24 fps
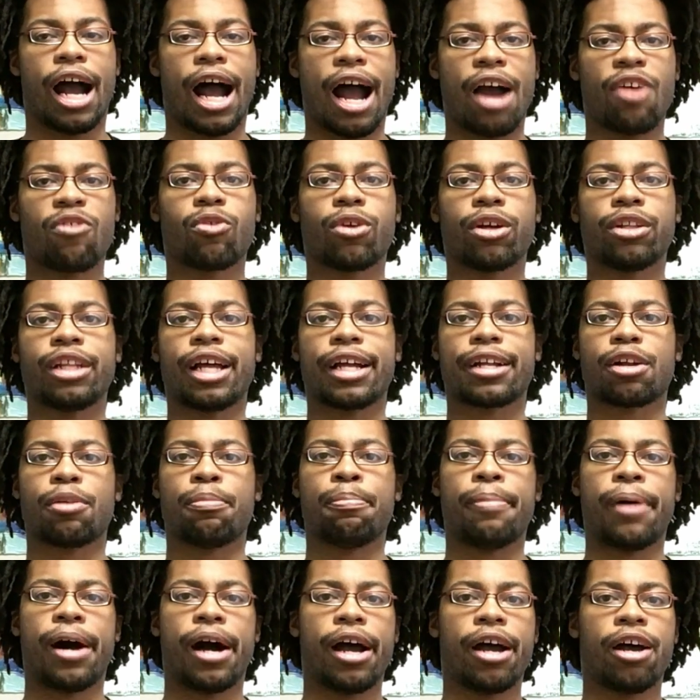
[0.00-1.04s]
I run like a
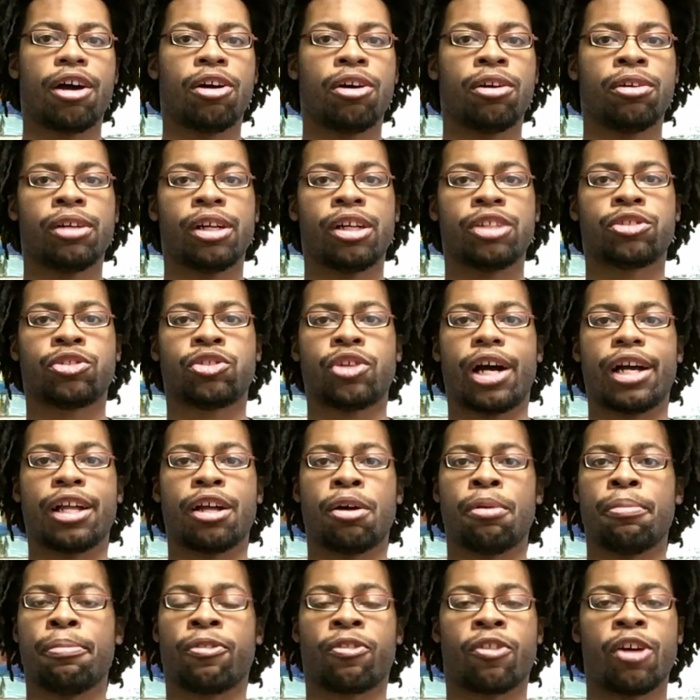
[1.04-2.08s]
mile, try
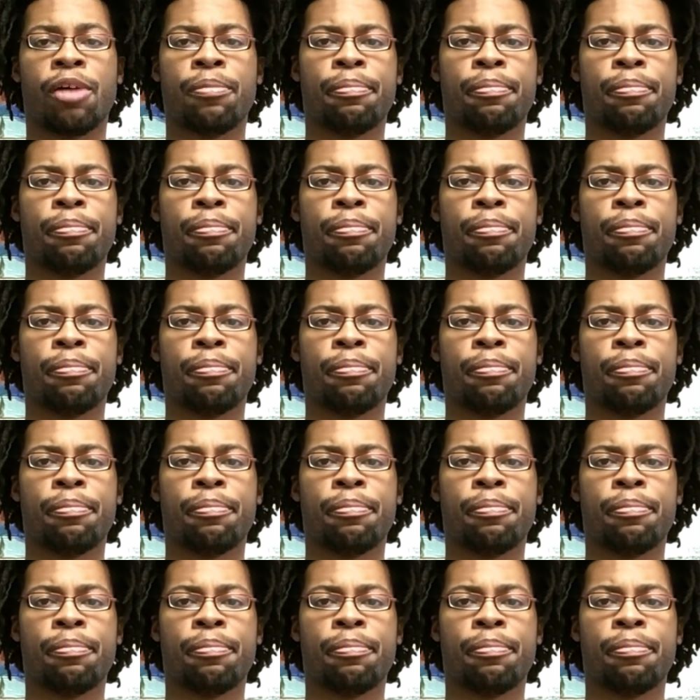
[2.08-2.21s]
a,